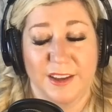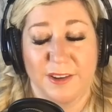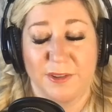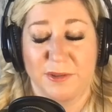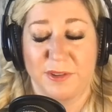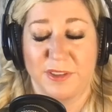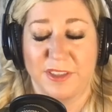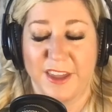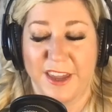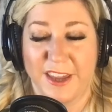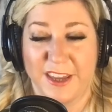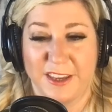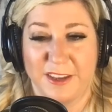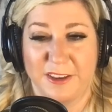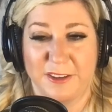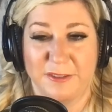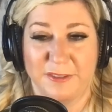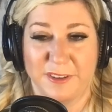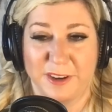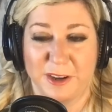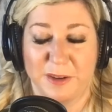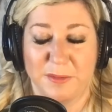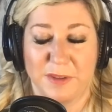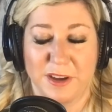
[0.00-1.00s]
Oh, well, thank you
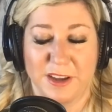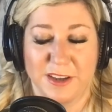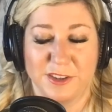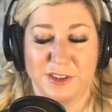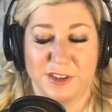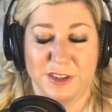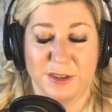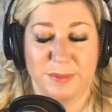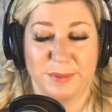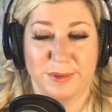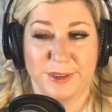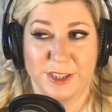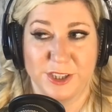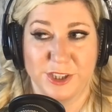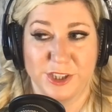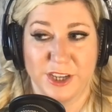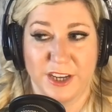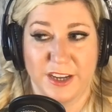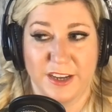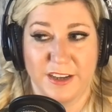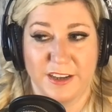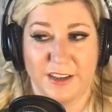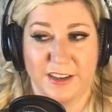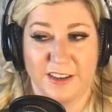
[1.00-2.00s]
very much. I
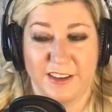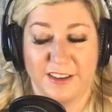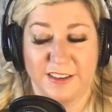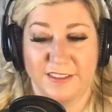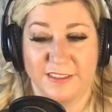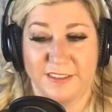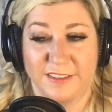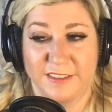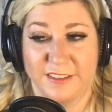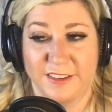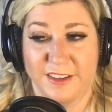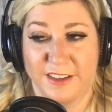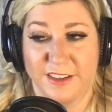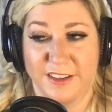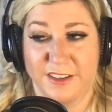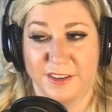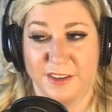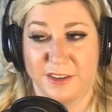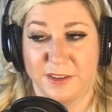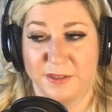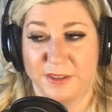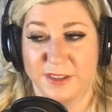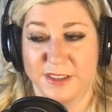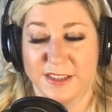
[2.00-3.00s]
appreciate it. And
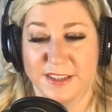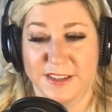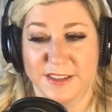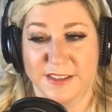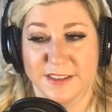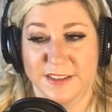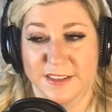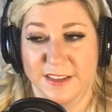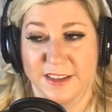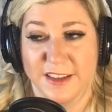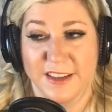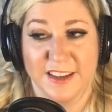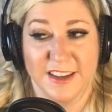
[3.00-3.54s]
it's